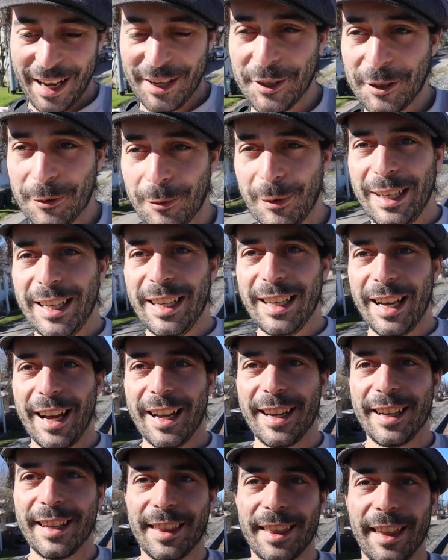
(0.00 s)
I just really
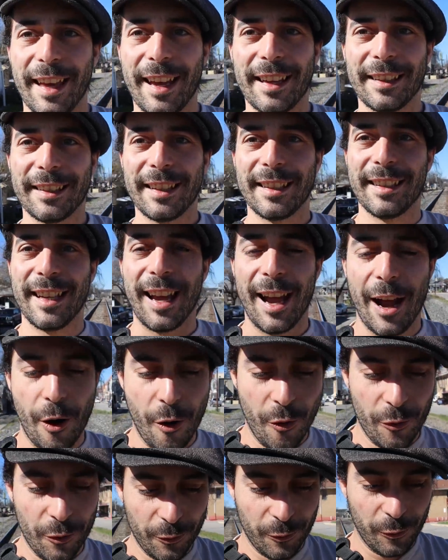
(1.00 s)
like that the
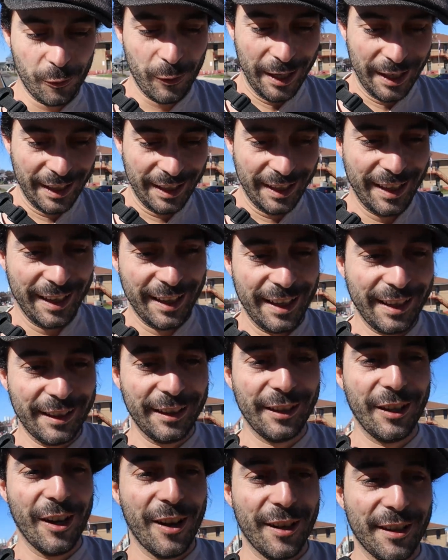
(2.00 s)
town really
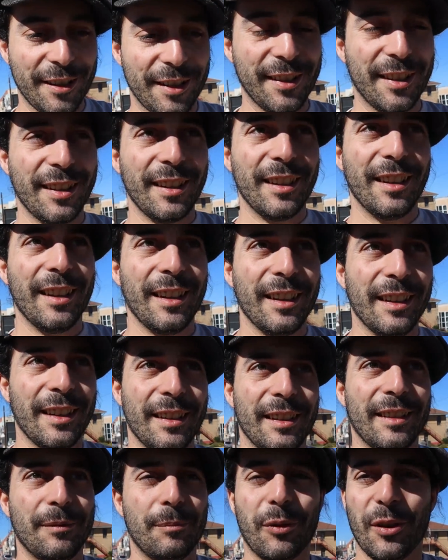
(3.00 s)
does
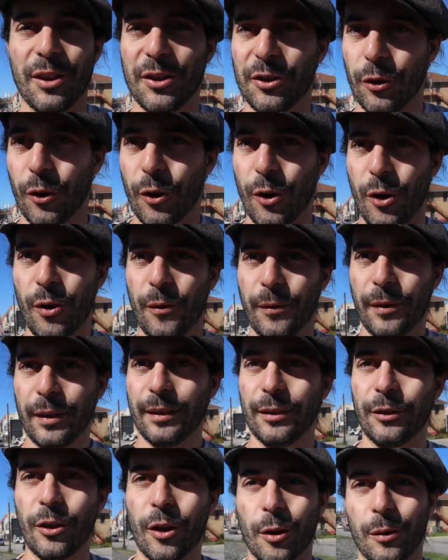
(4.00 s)
preserve
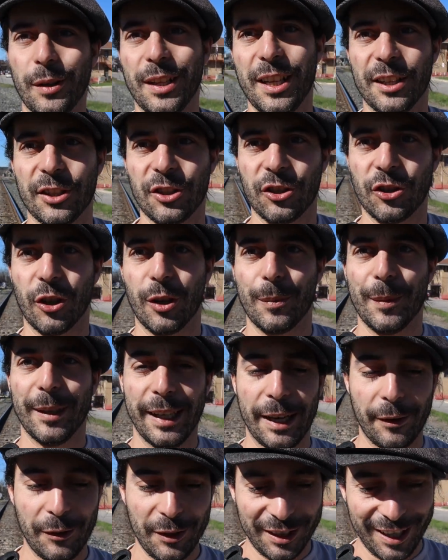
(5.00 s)
not only its German
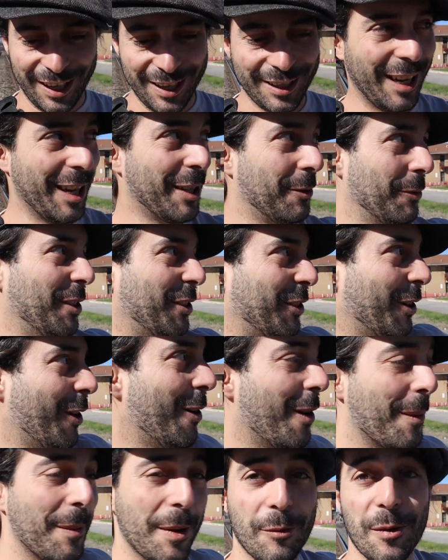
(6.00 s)
heritage, as we
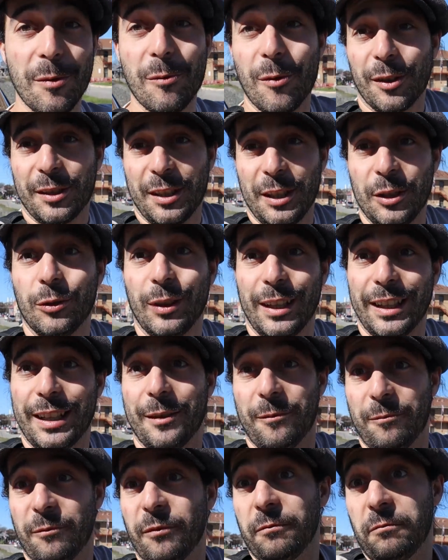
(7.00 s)
saw. I mean, we walked into like
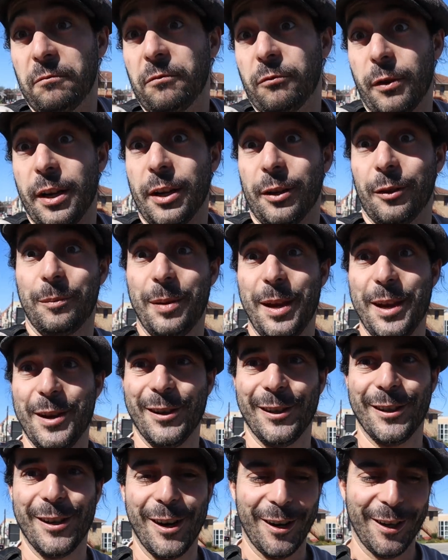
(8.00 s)
a real
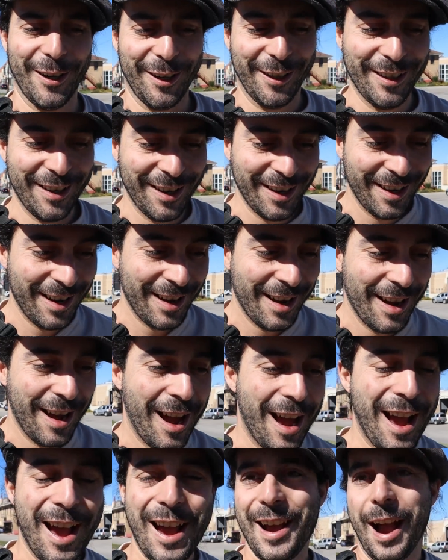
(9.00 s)
beer garden.
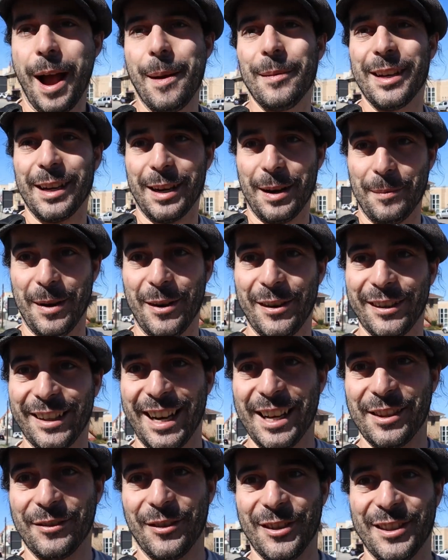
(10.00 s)
I mean, an
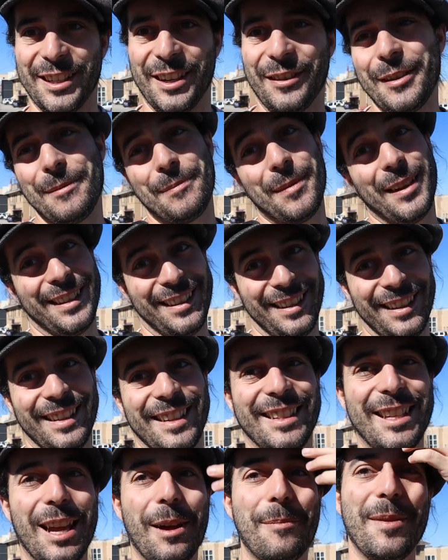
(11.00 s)
Americanized version of it, but
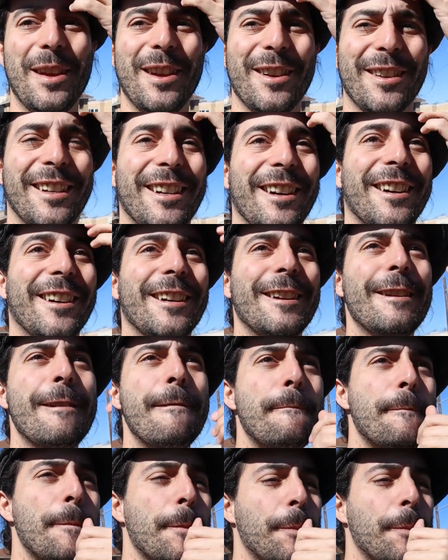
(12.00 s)
it's a beer garden.